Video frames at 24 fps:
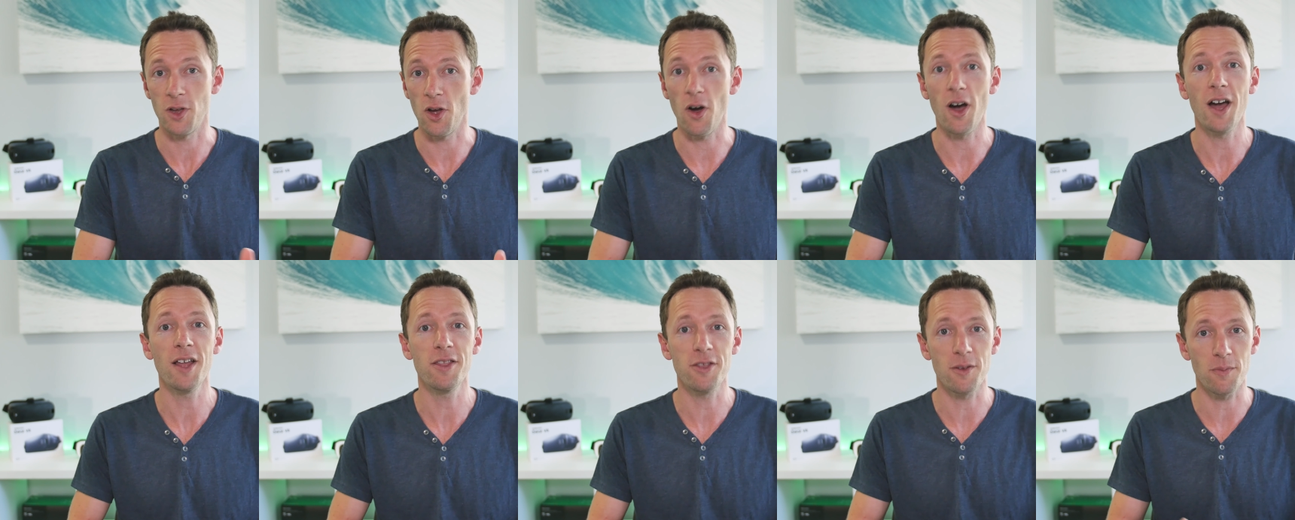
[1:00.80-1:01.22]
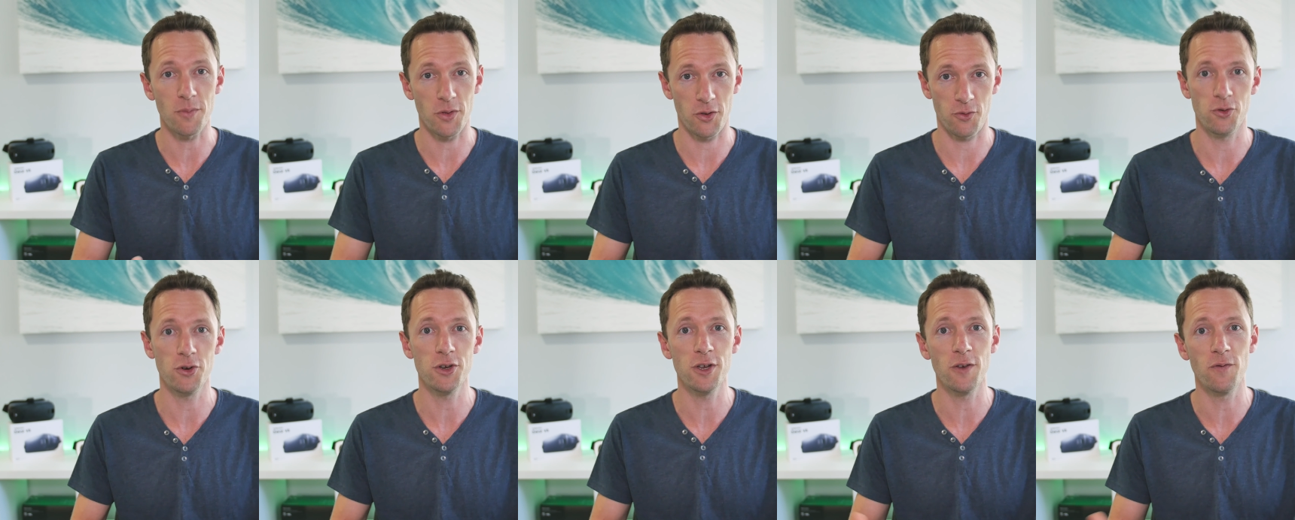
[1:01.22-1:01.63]
guide them
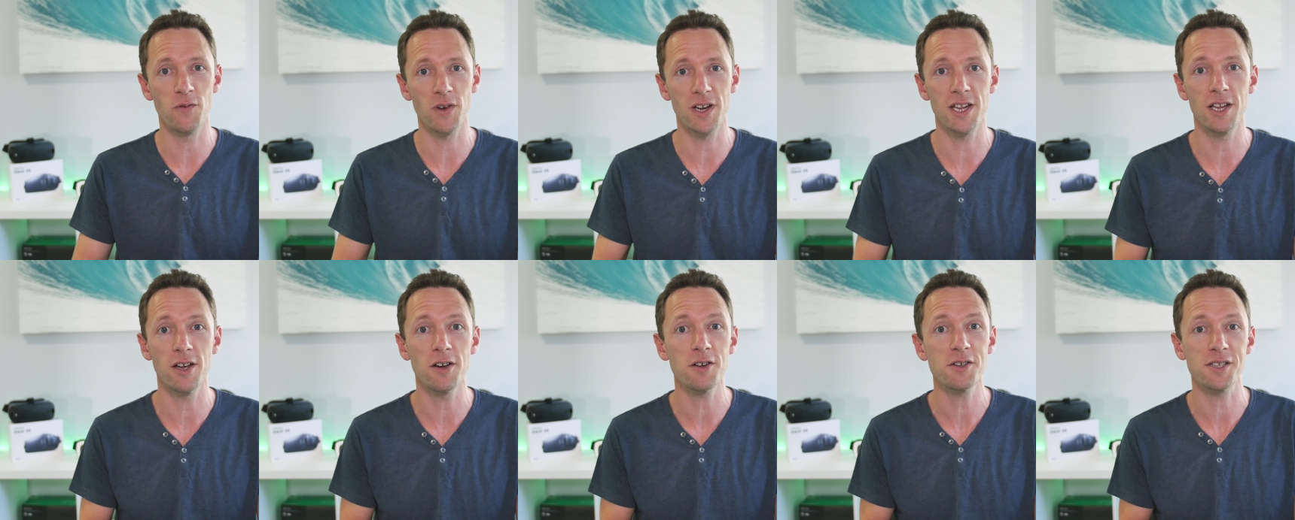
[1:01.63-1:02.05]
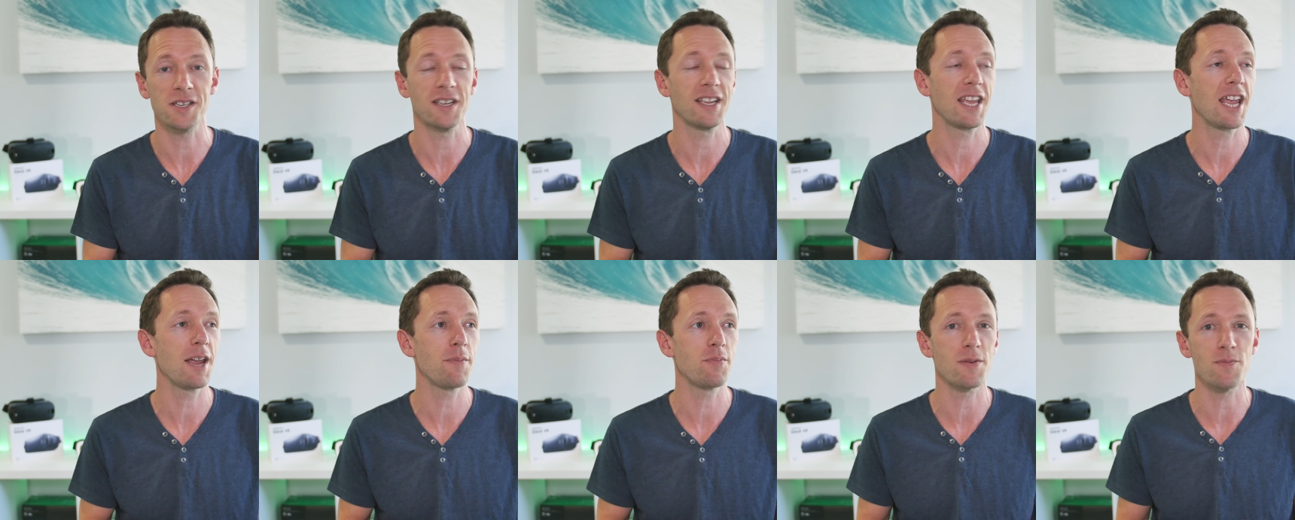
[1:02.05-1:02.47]
through your videos and
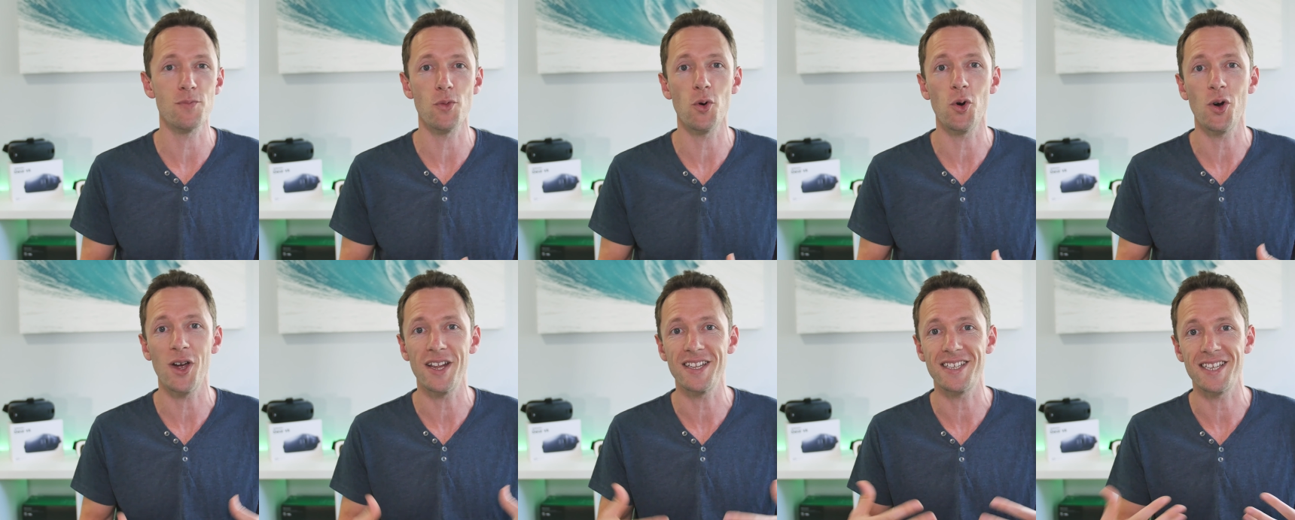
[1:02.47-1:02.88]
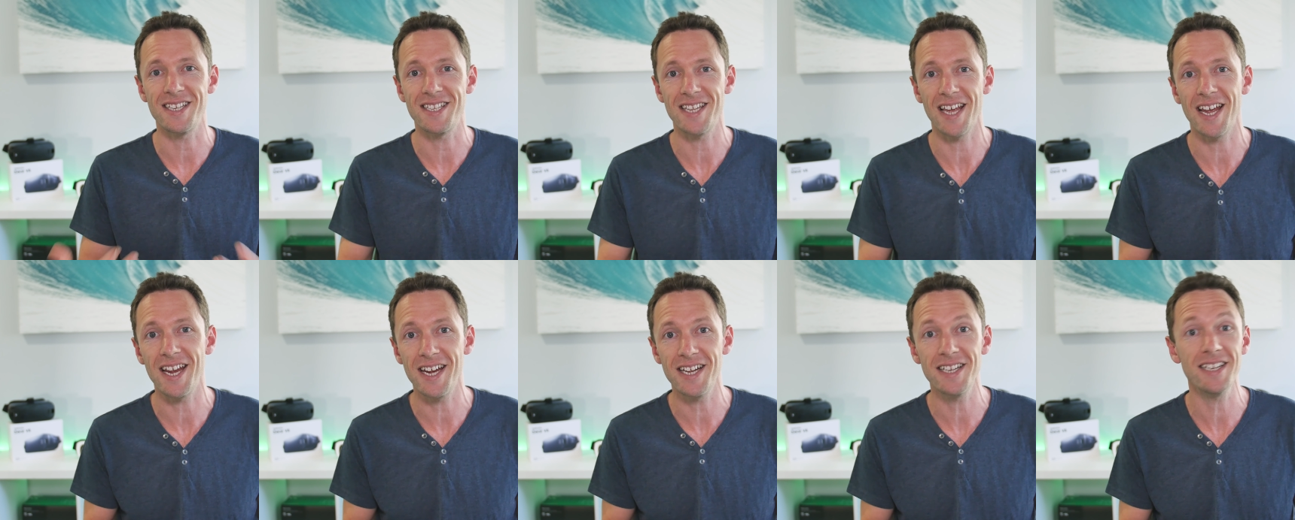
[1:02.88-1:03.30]
keep them more
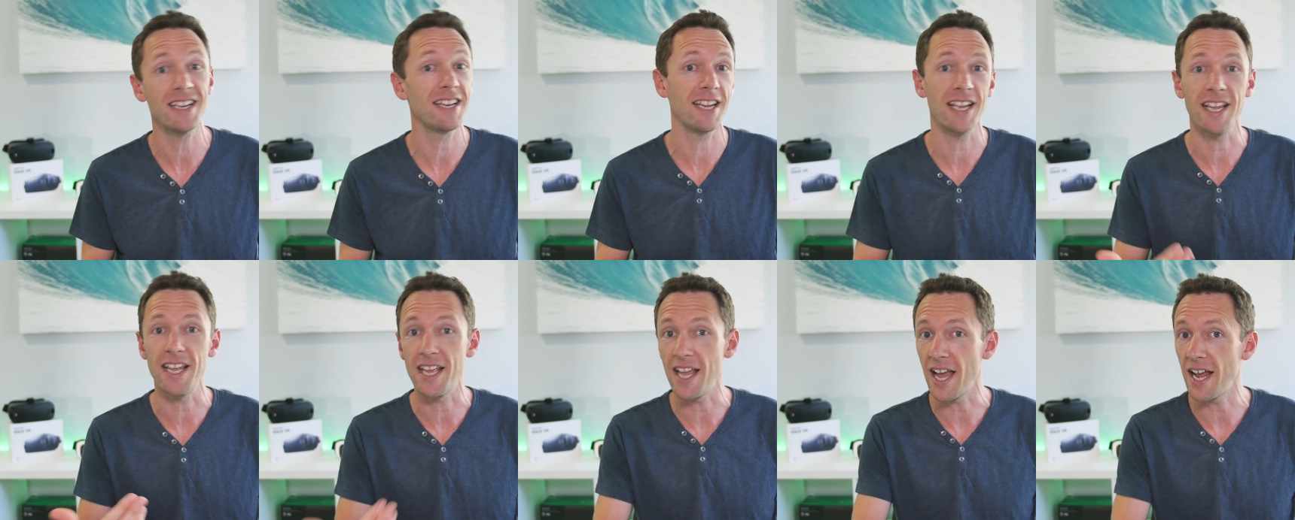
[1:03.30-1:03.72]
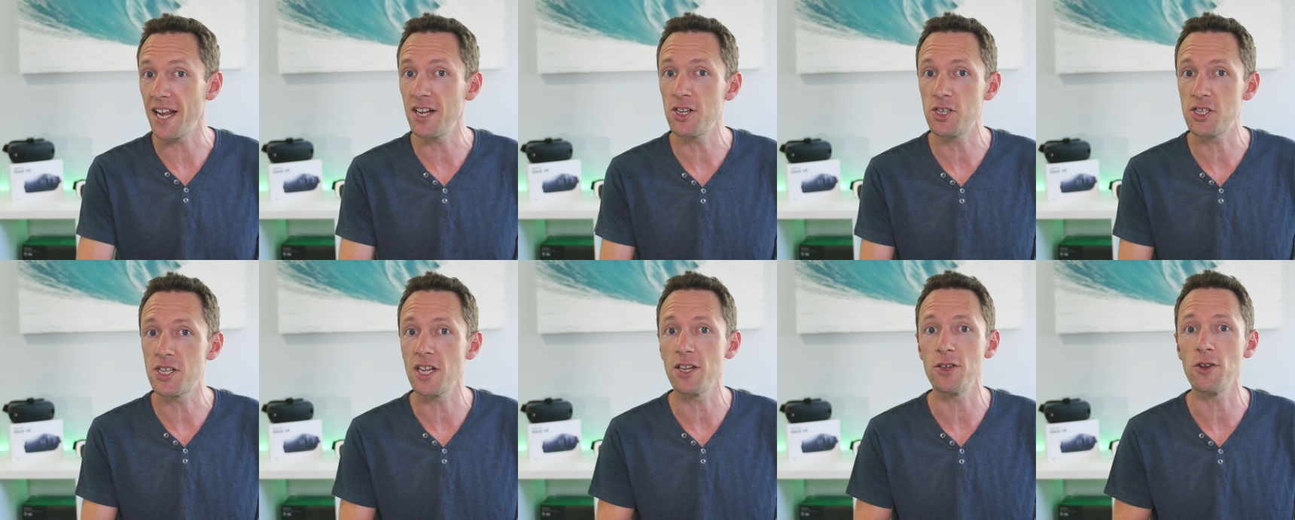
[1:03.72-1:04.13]
entertained and
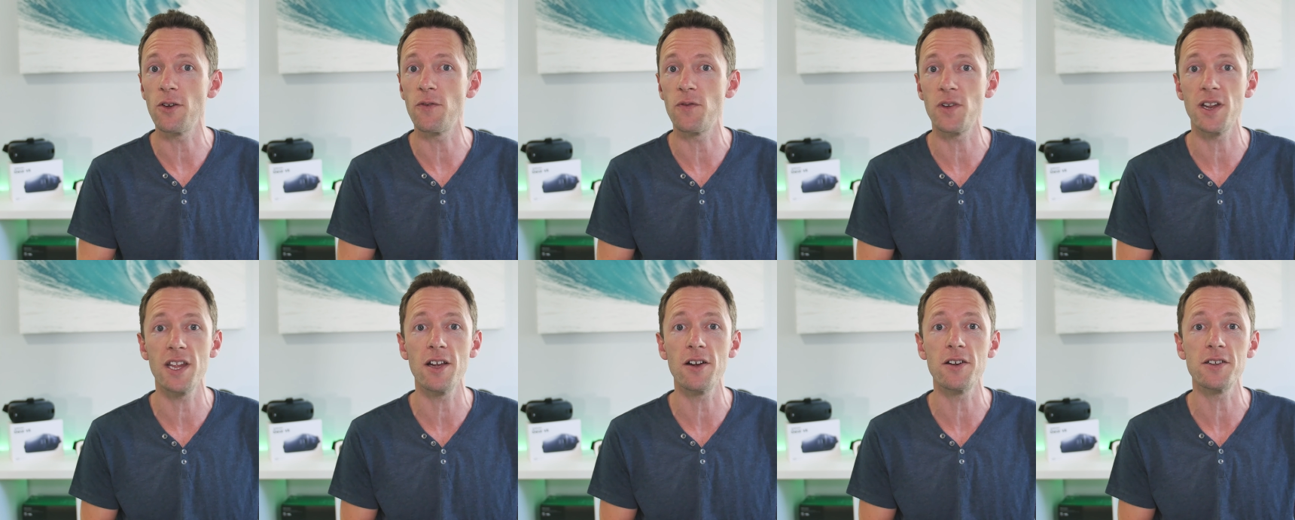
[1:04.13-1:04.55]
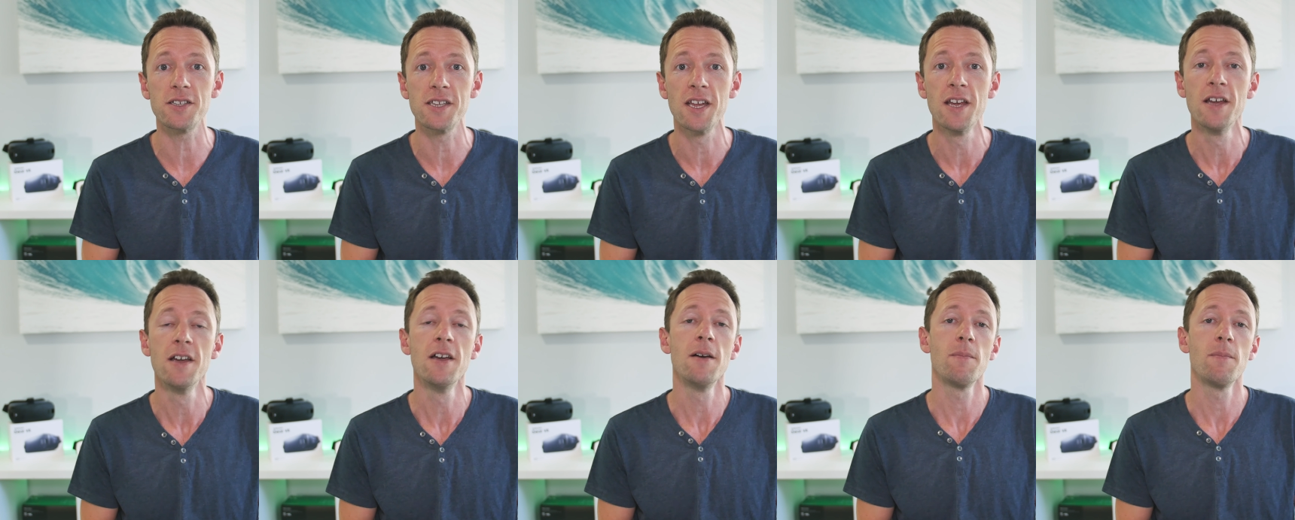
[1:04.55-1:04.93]
engaged in your videos,